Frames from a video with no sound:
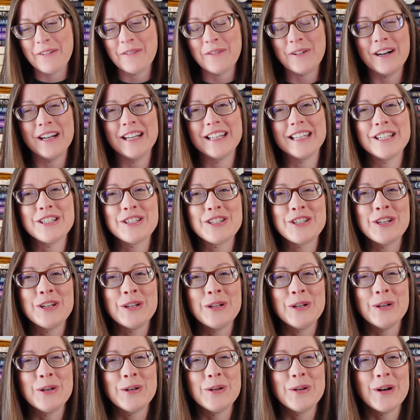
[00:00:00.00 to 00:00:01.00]
and I want
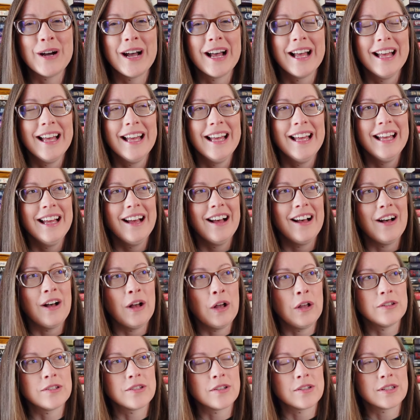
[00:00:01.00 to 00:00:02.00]
to
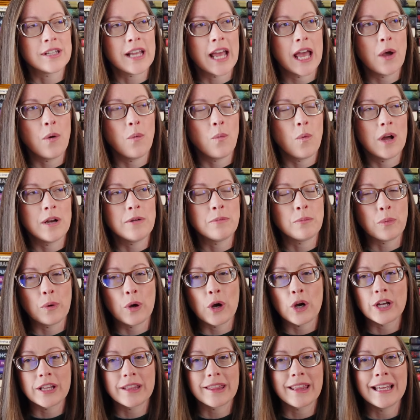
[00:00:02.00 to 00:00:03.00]
also say one
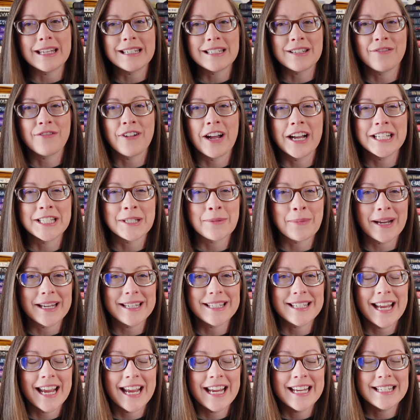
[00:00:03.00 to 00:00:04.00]
book that defines
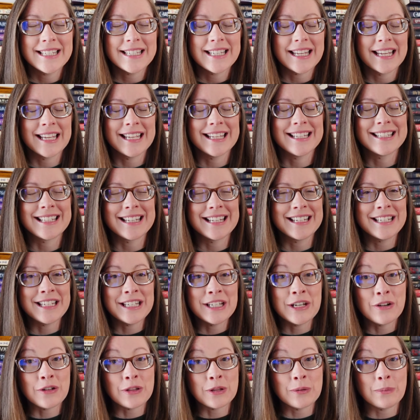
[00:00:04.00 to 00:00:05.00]
my taste is
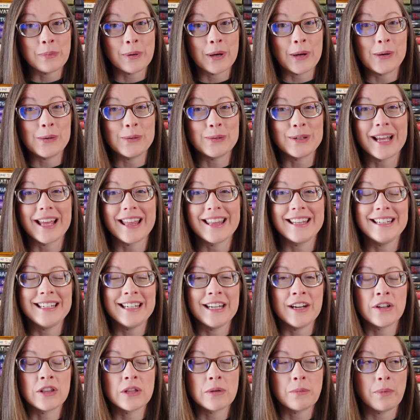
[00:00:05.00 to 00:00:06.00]
Near the Bone.
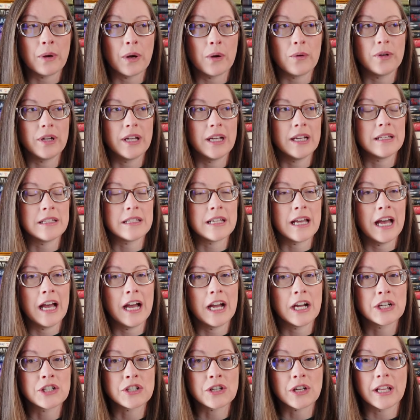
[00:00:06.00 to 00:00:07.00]
Near the Bone is
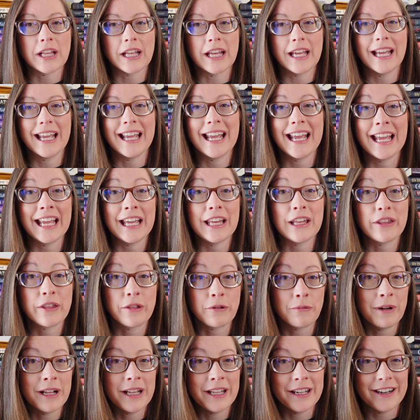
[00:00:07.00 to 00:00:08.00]
actually a
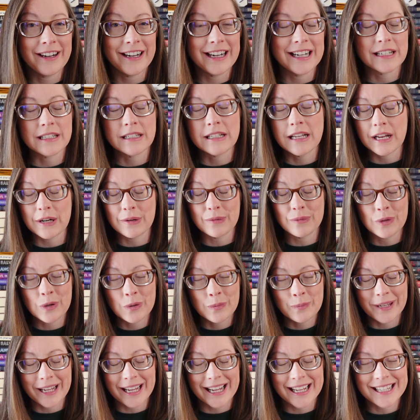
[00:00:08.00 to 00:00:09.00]
thriller, it's not a
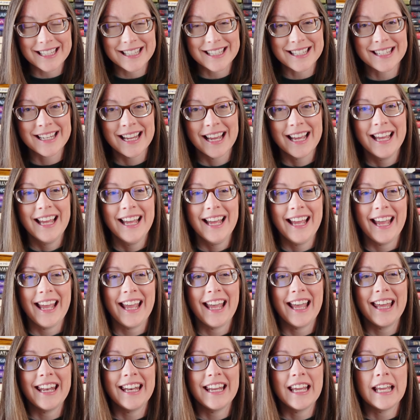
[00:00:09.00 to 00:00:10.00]
romance,
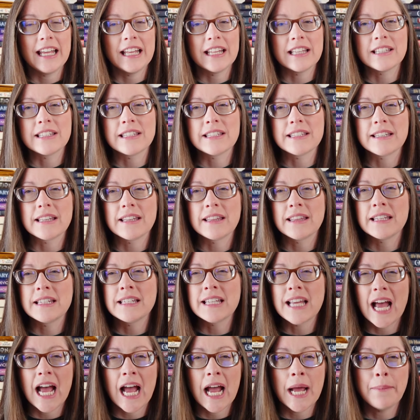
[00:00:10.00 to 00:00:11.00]
and it's
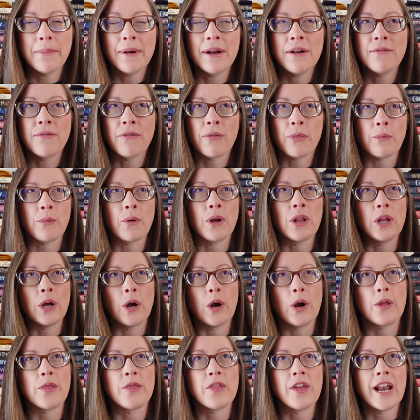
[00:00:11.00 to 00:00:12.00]
the type of
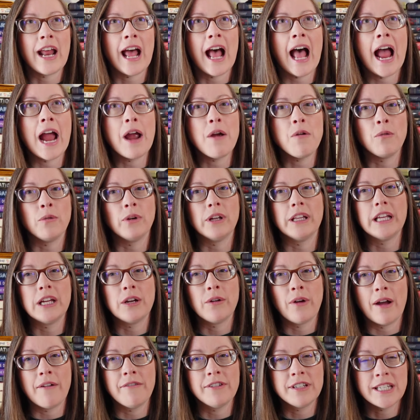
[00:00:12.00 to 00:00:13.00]
thriller that I
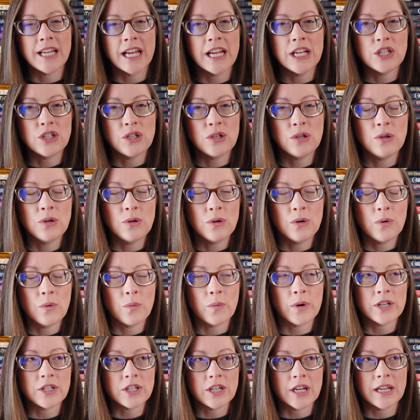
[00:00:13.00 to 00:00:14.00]
really gravitate to,
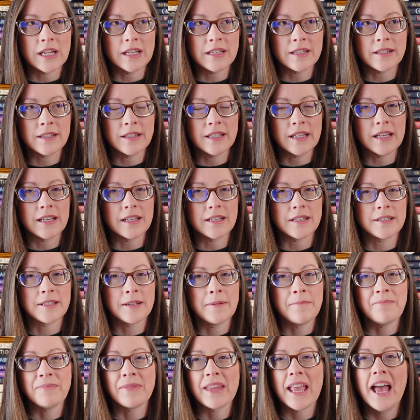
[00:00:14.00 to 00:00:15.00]
which is
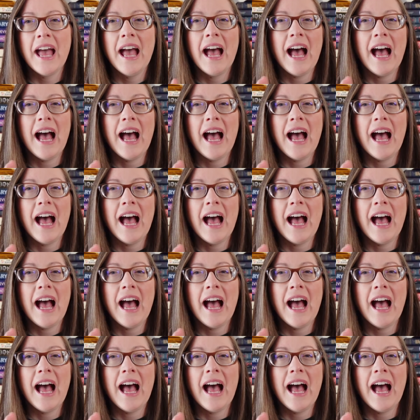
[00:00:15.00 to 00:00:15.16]
this